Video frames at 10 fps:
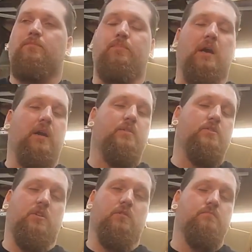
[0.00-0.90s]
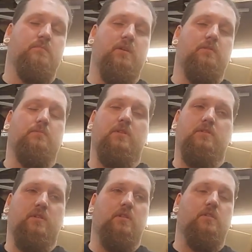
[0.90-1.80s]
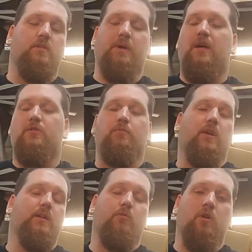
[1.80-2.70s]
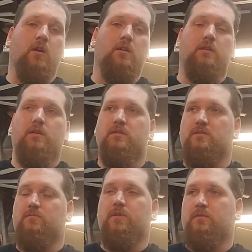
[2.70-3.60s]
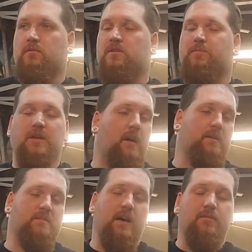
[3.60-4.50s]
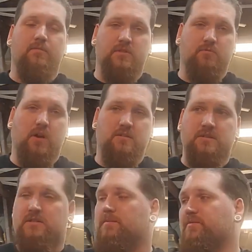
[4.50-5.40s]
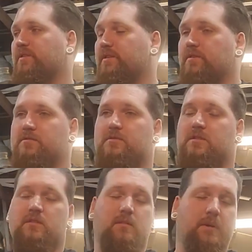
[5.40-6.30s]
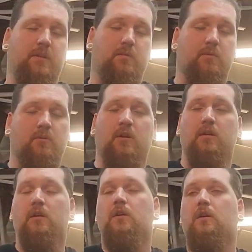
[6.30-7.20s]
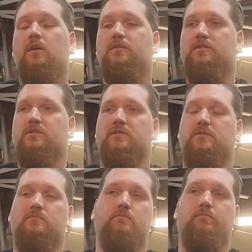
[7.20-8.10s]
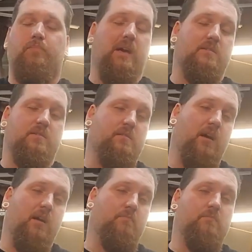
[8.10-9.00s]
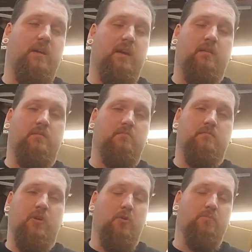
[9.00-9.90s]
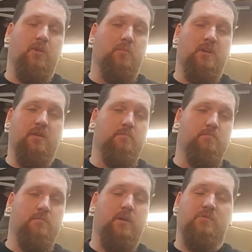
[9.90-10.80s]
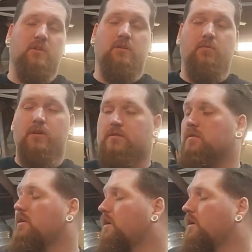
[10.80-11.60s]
bide your bathroom break at work, because let's be honest, half of us watch these types of videos in the bathroom at work to just pass the time and hope nobody comes looking for us,